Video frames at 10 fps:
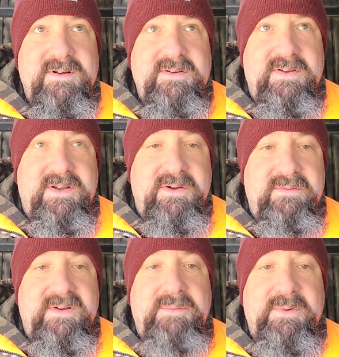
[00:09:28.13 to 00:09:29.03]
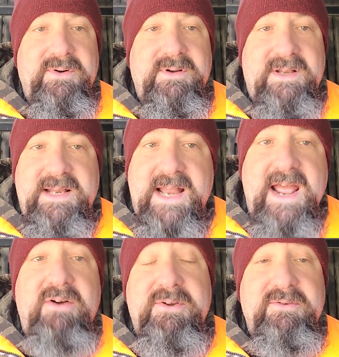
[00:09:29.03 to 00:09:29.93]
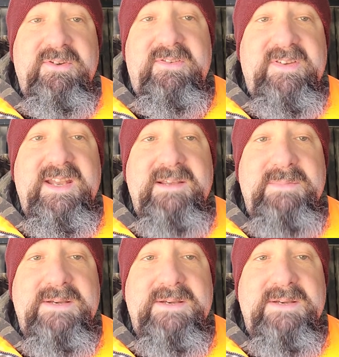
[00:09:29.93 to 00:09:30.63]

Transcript: to November, now you're just sending me a